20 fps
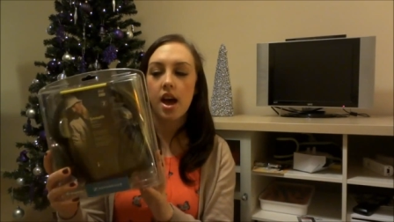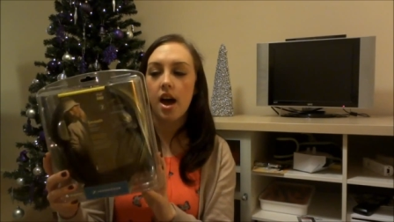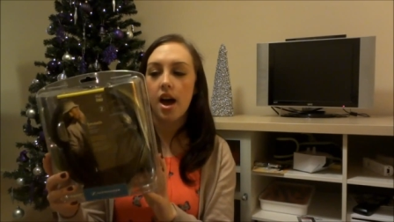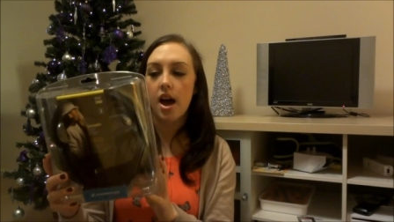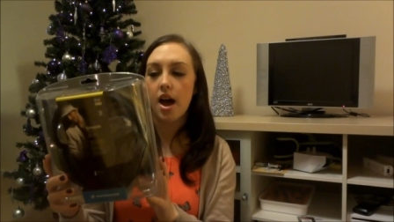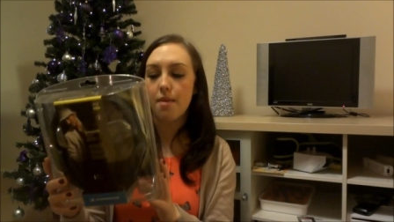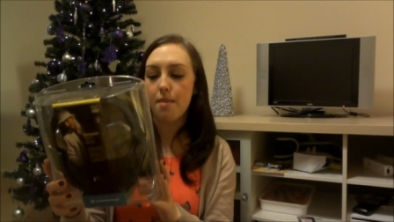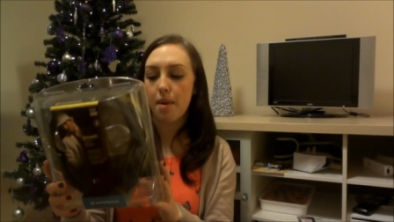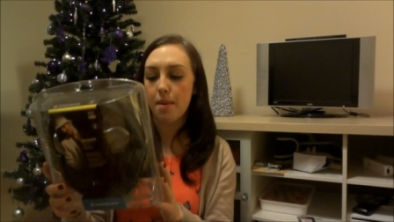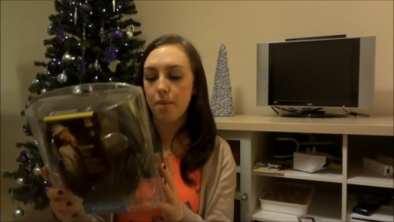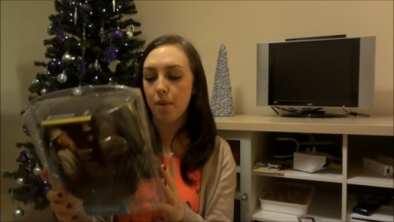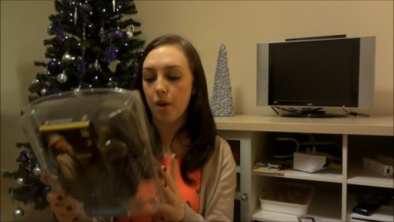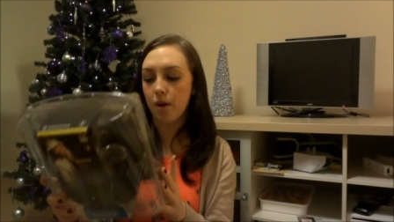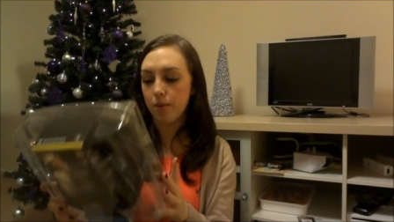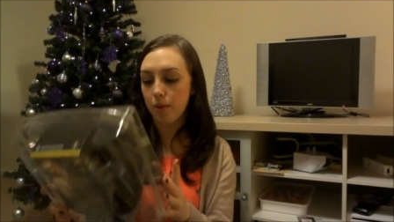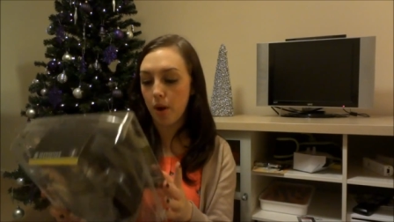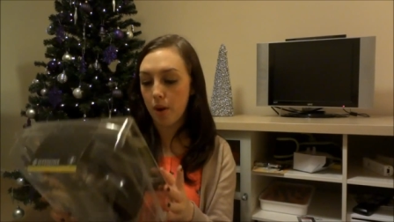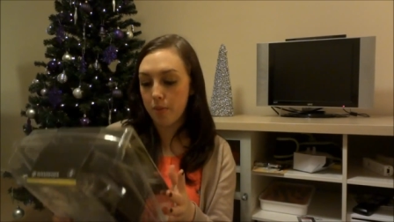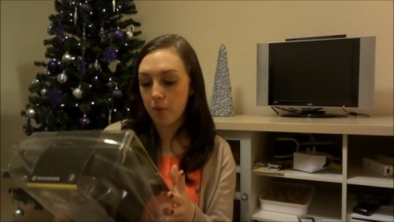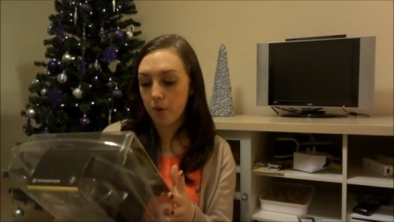I
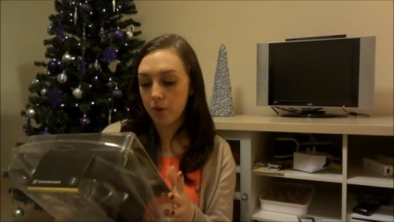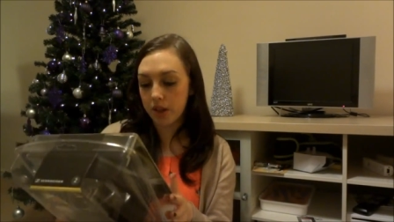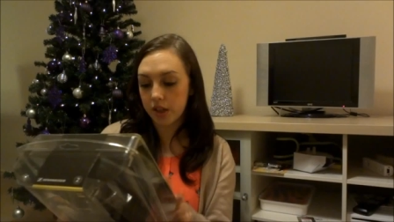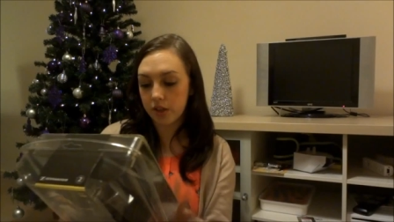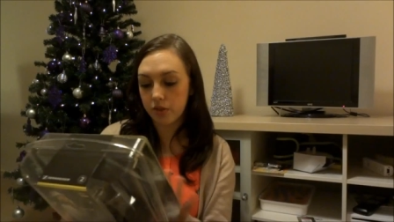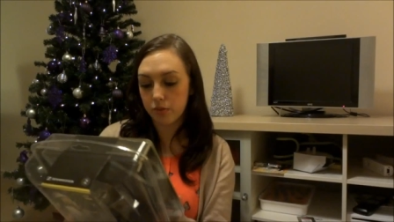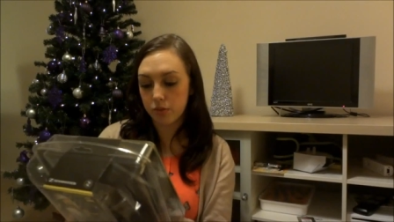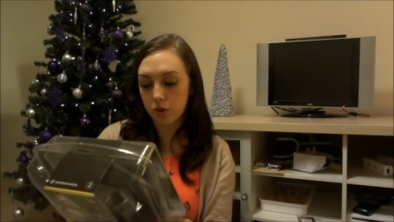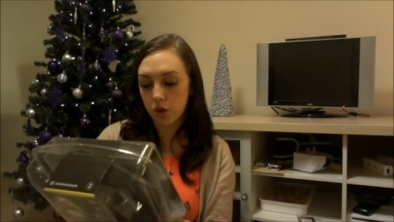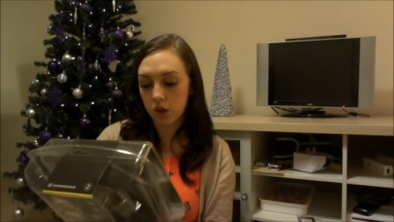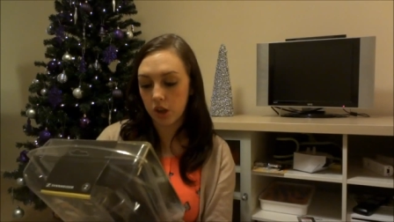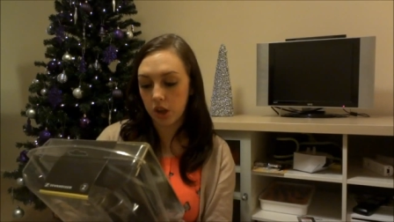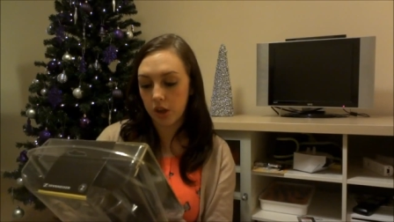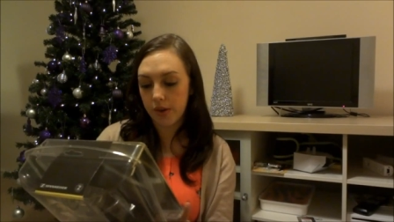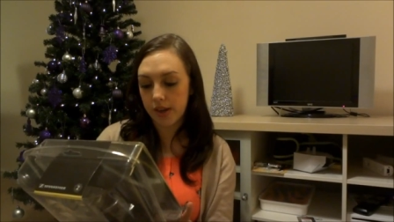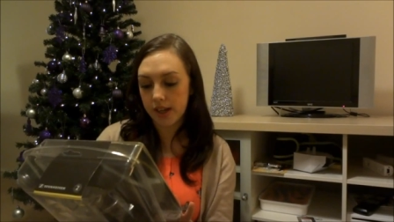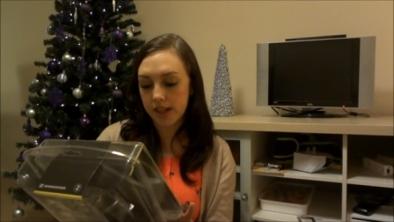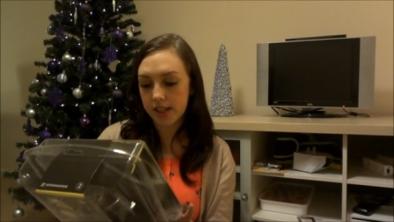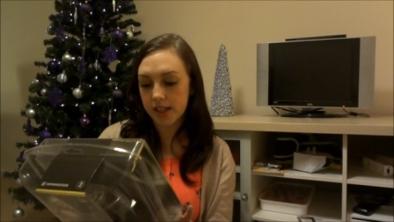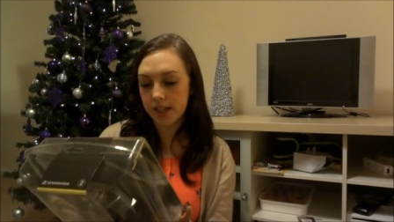bought these from John
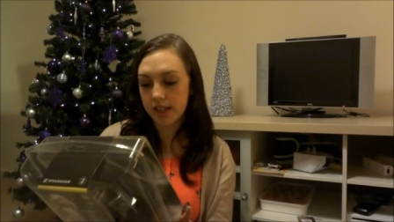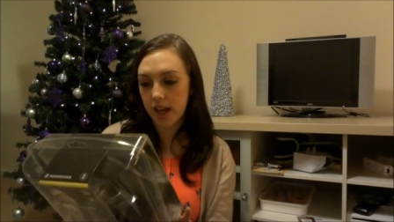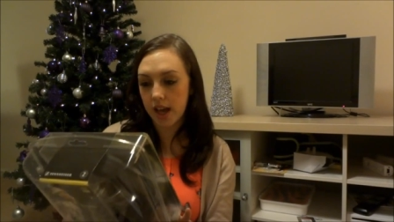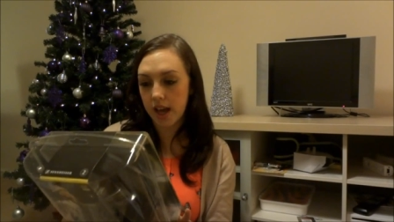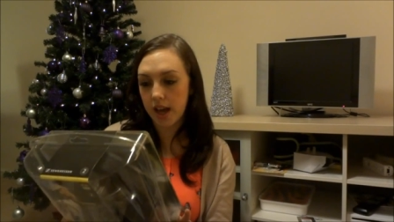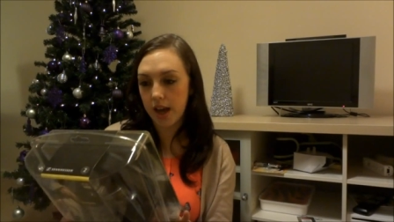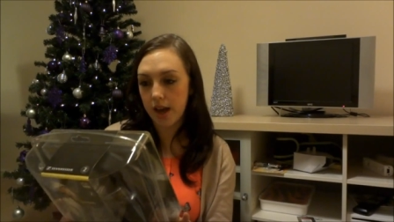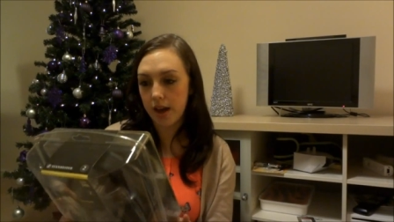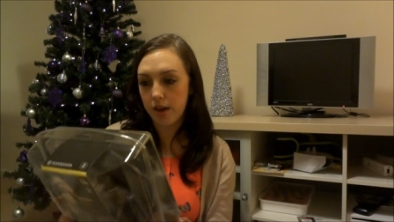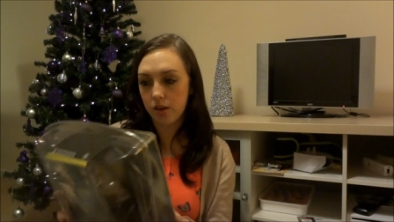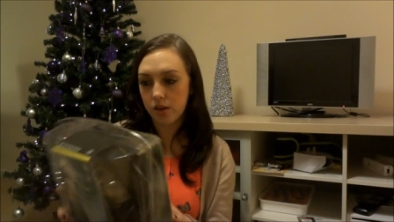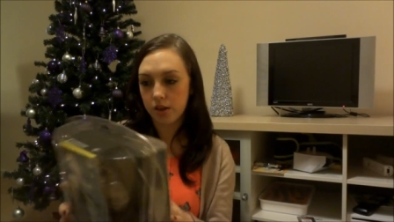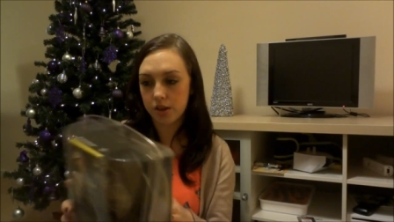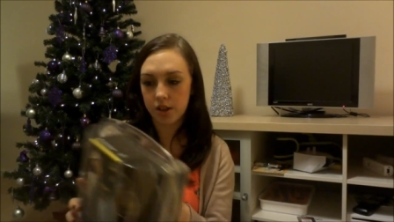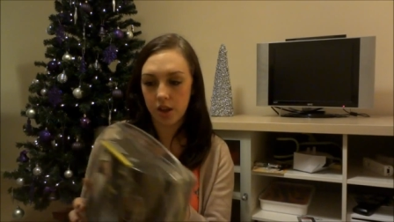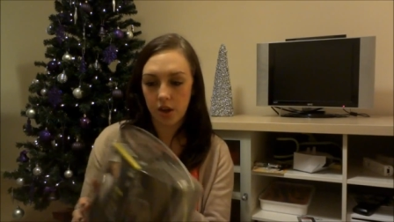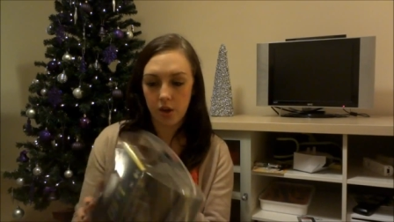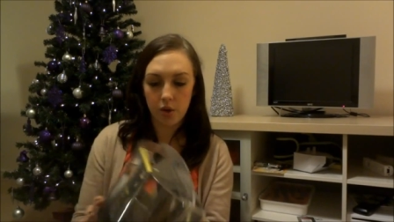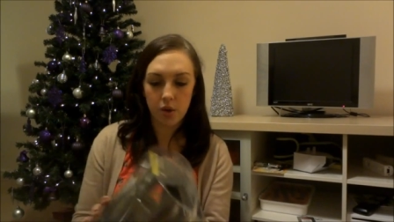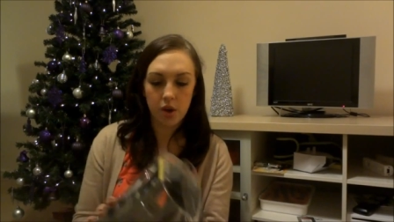Lewis
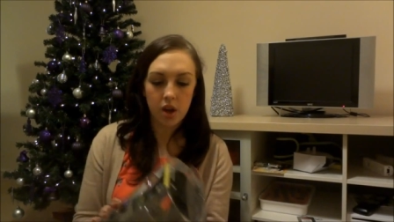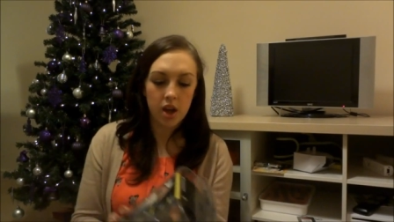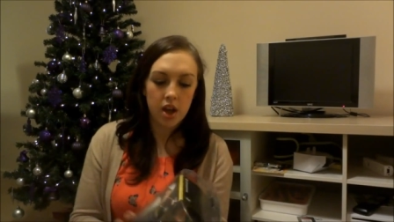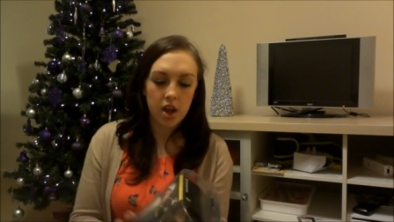also,